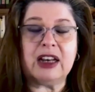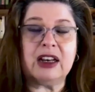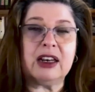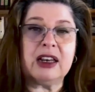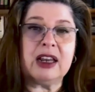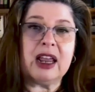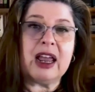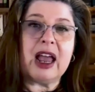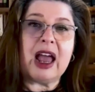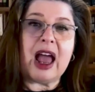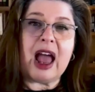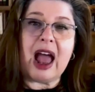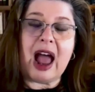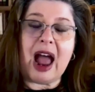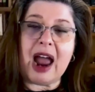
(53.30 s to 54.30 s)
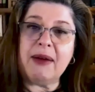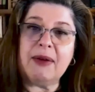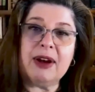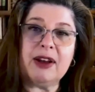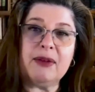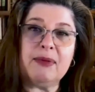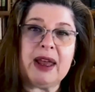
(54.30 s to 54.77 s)
And
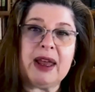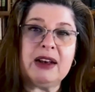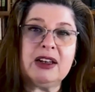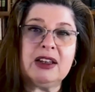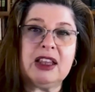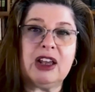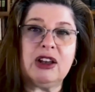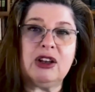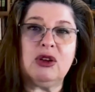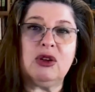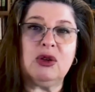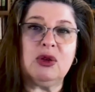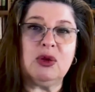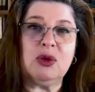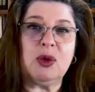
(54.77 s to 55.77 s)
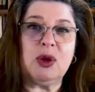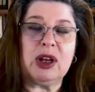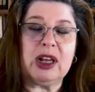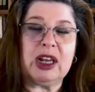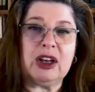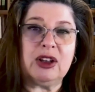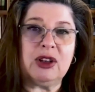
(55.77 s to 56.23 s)
I recommend that you
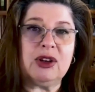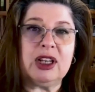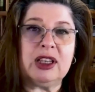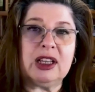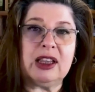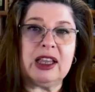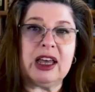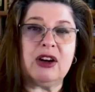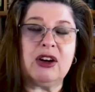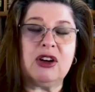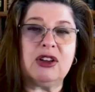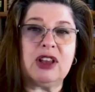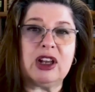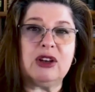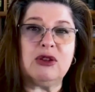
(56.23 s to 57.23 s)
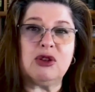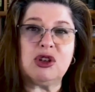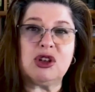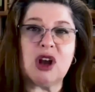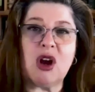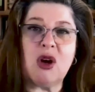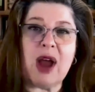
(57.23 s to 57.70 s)
include in the letter that you
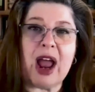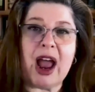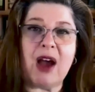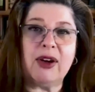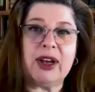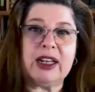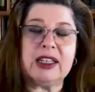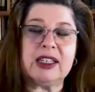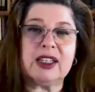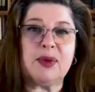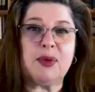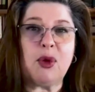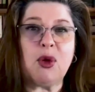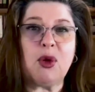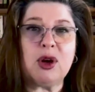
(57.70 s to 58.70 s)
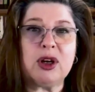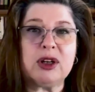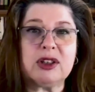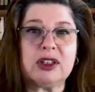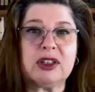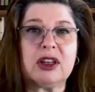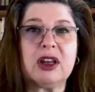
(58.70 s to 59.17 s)
show how it
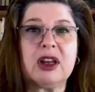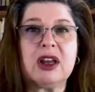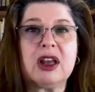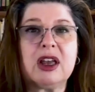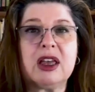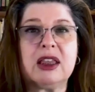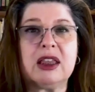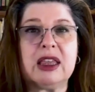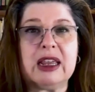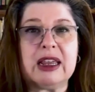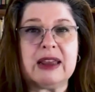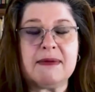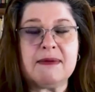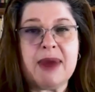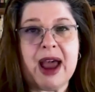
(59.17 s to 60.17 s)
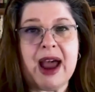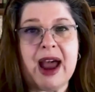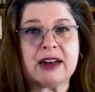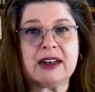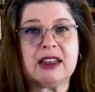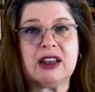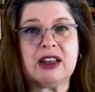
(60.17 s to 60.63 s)
supports the
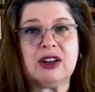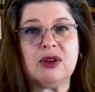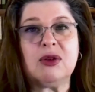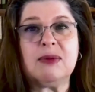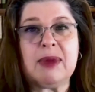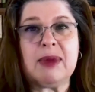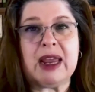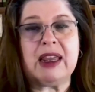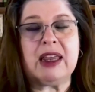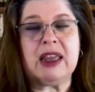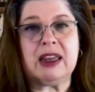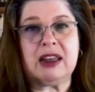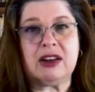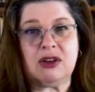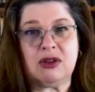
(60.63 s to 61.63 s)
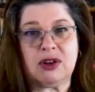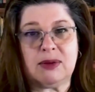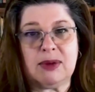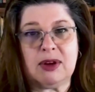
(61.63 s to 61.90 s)
impact that you're making in your